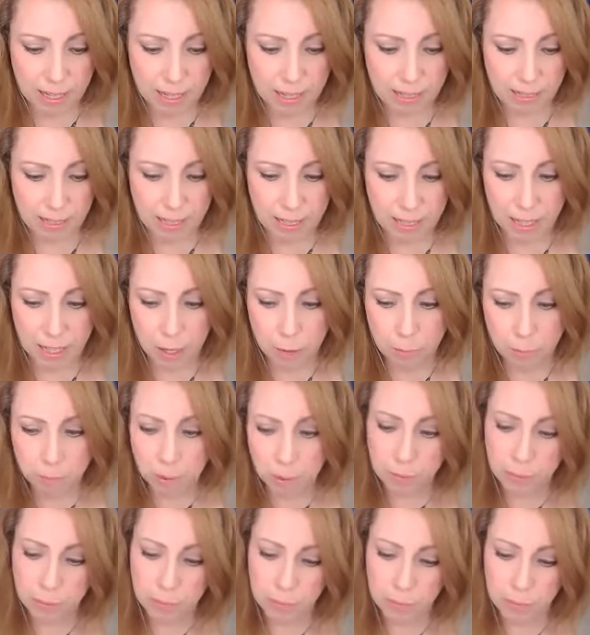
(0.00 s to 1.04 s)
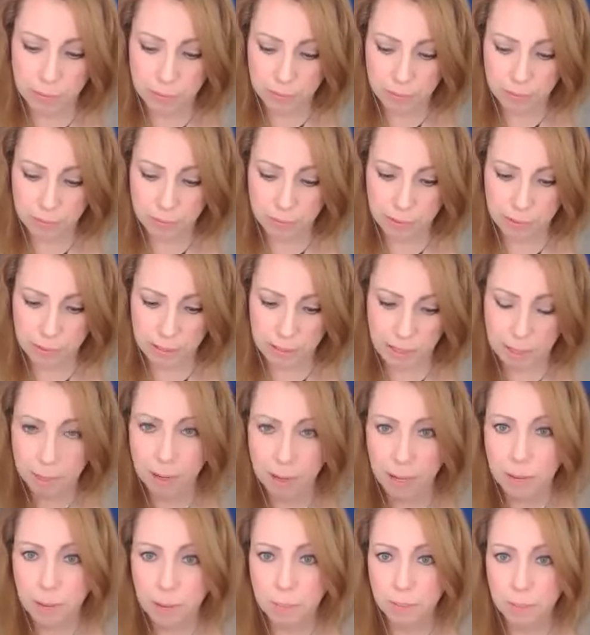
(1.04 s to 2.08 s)
And then a boat
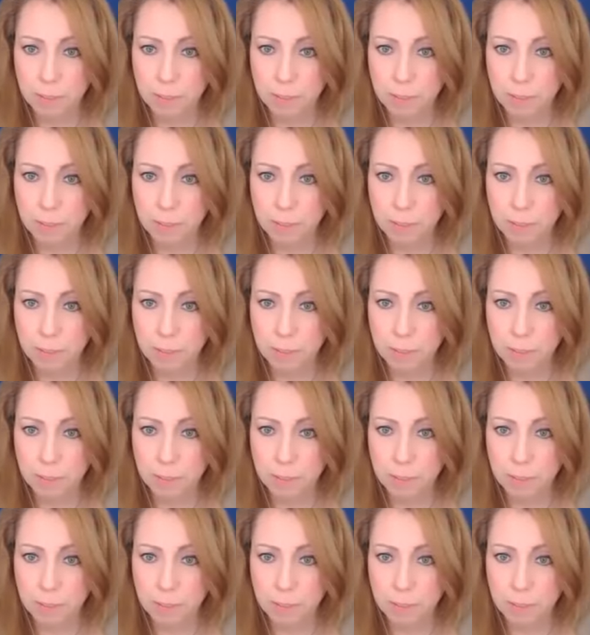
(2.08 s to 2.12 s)
came up.